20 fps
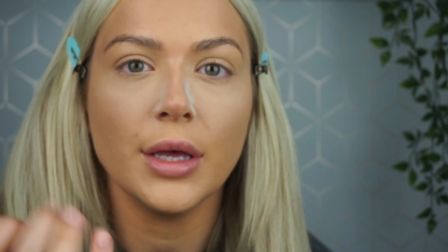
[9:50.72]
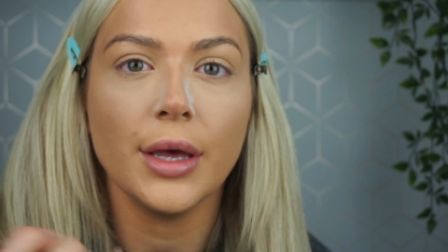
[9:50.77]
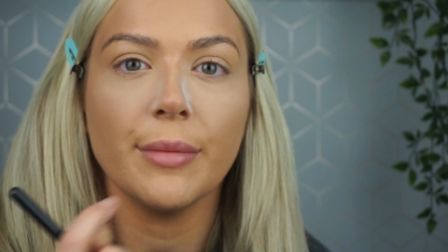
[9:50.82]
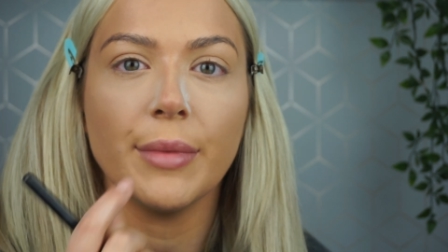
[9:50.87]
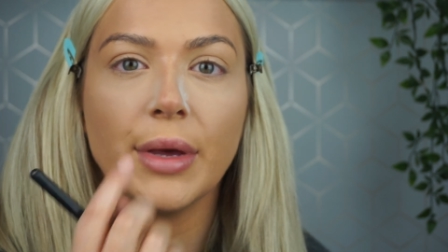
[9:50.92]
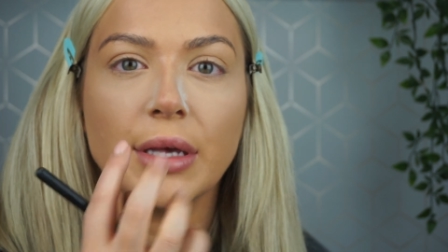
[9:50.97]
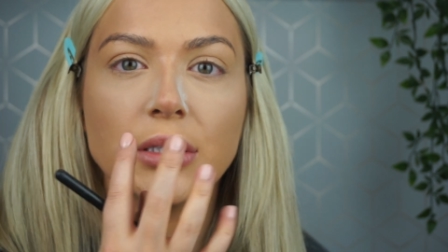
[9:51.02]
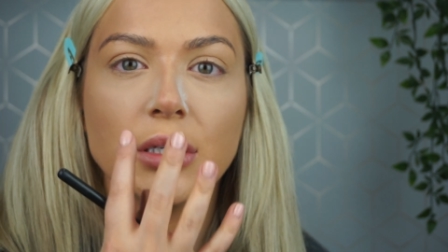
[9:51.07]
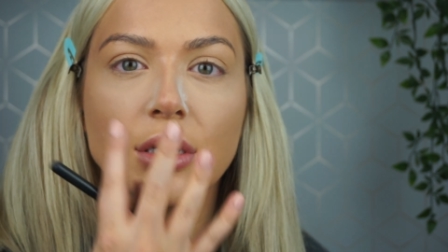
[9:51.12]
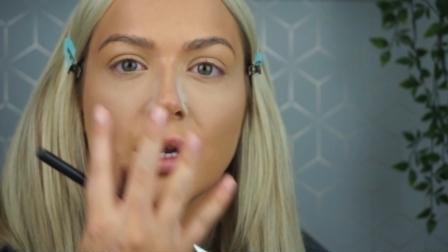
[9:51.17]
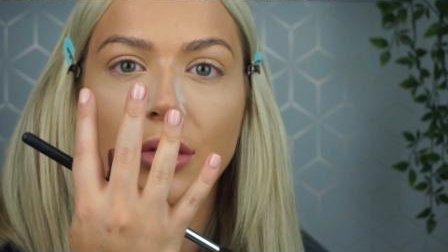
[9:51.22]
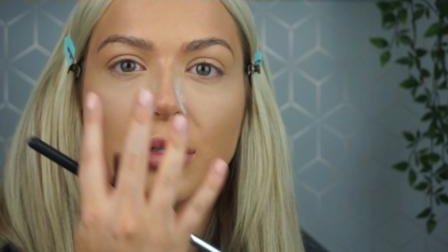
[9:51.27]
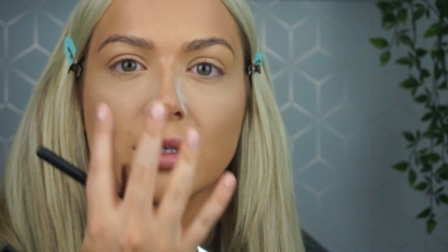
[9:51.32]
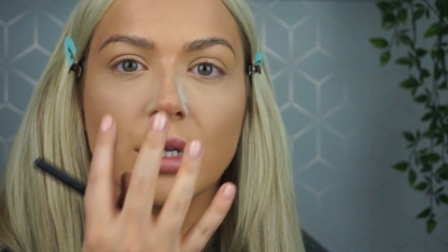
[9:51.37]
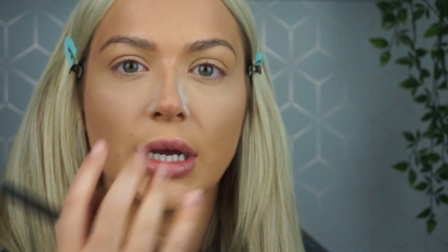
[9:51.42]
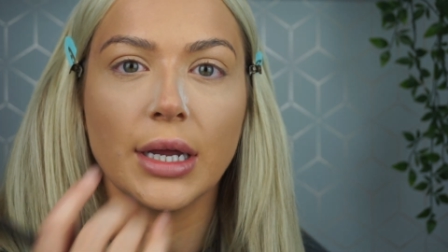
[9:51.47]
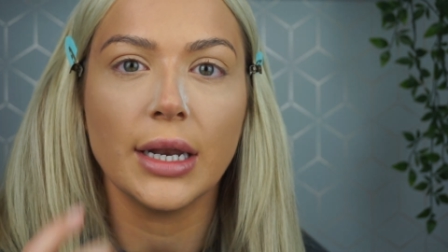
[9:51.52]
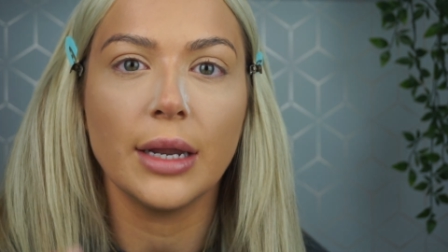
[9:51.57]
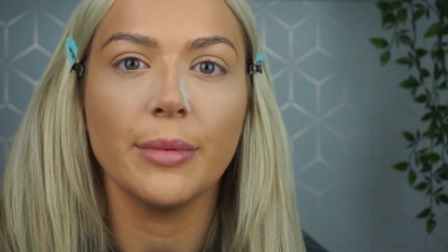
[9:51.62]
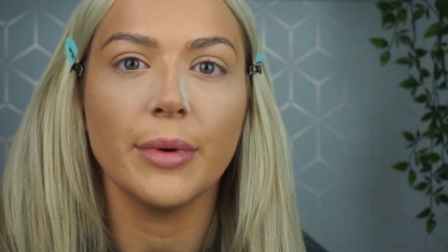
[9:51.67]
It makes the nose
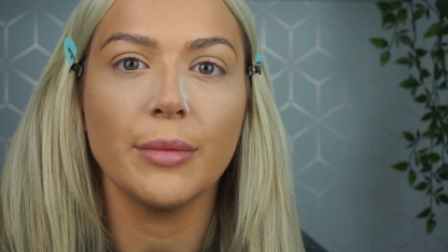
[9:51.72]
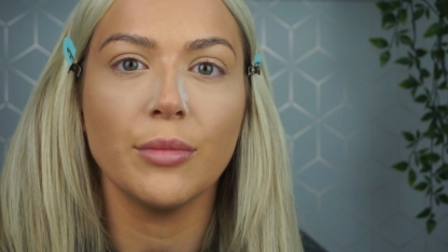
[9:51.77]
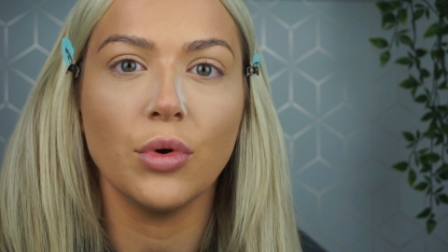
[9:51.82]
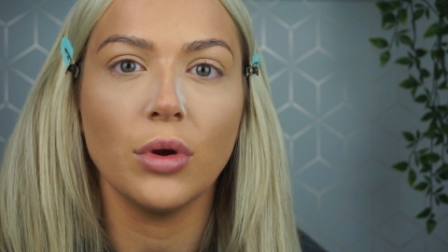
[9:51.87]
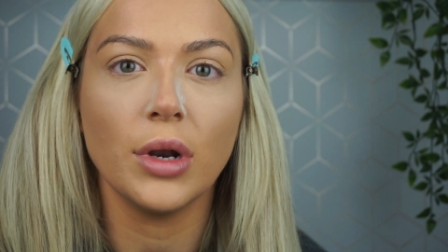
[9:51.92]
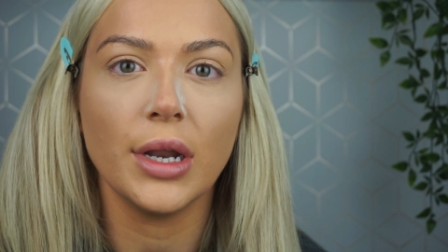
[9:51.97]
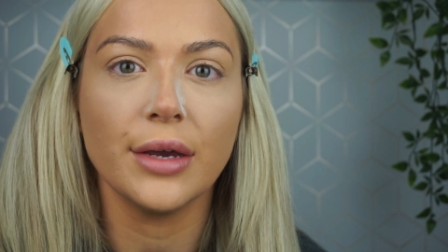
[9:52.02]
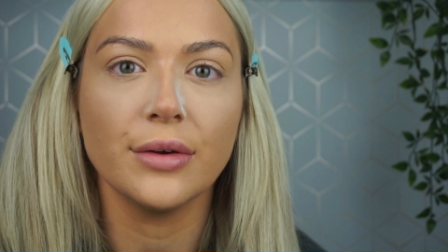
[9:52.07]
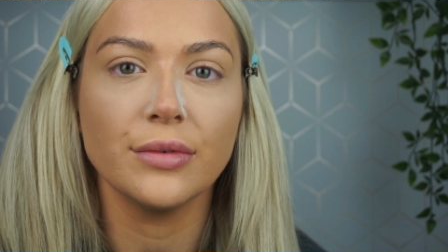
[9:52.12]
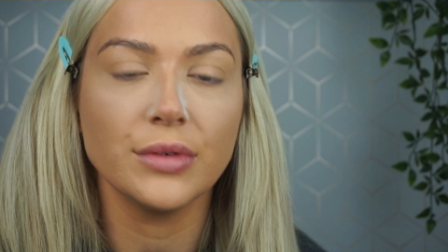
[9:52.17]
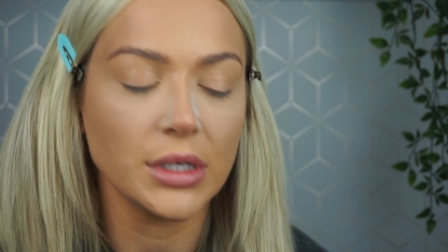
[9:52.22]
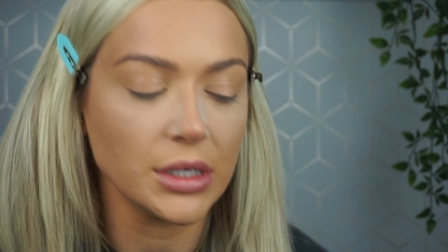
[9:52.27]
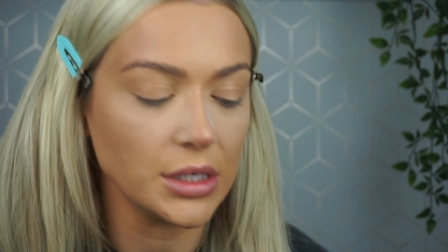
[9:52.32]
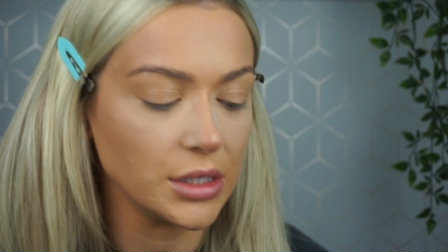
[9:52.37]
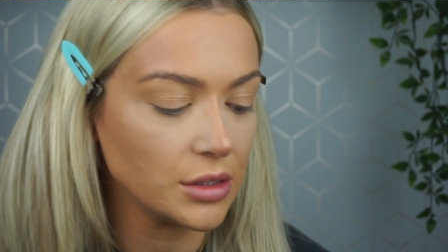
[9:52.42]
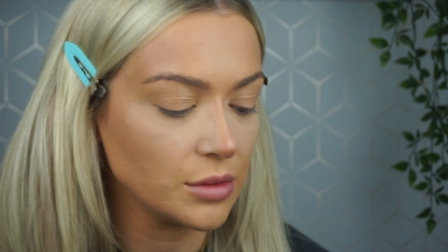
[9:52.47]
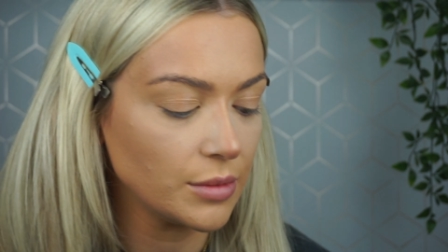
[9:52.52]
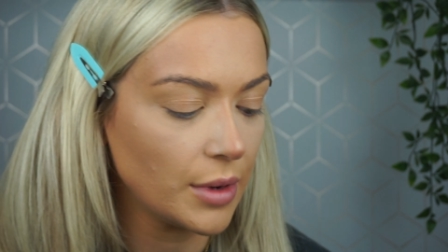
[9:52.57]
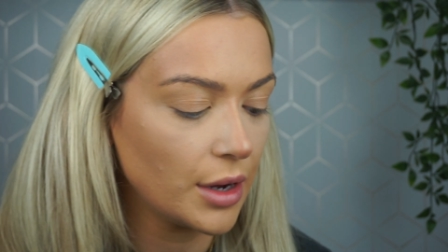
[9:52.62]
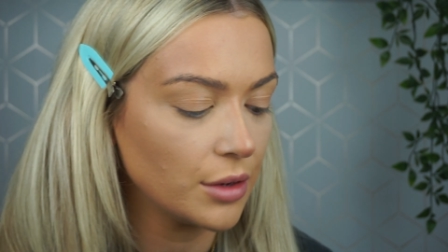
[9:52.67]
look a little bit more lifted
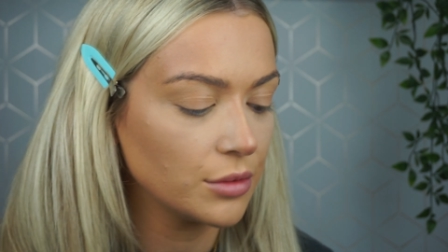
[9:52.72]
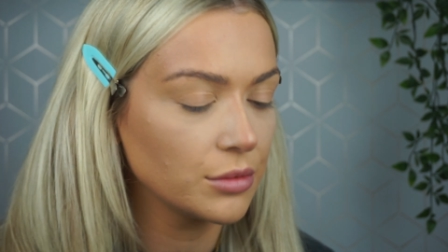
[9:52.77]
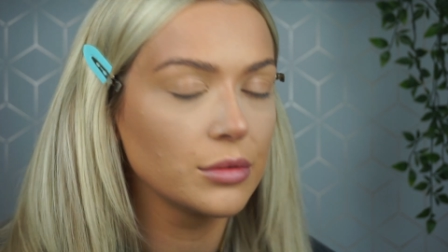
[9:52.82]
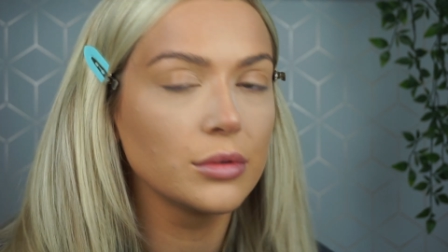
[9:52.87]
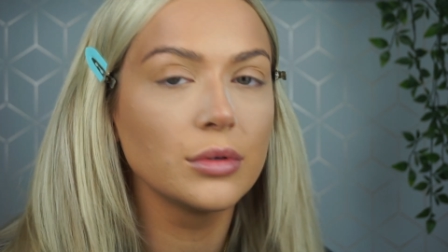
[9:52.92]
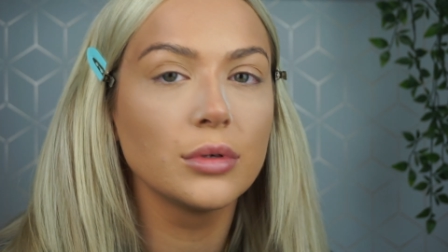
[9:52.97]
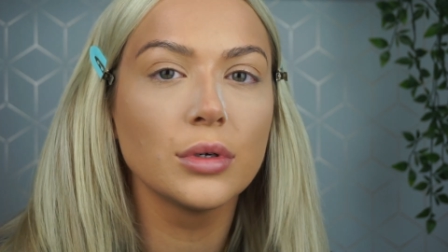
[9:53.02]
as well.